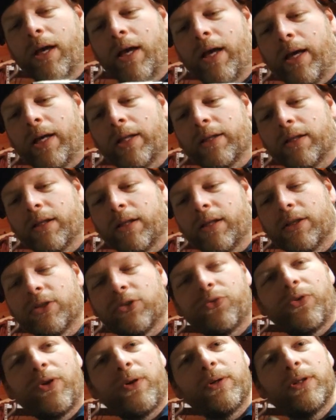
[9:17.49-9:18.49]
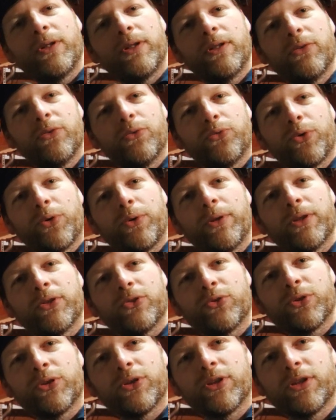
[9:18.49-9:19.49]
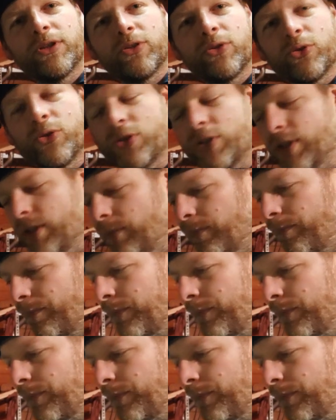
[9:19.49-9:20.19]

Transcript: and it's very, very interesting to see.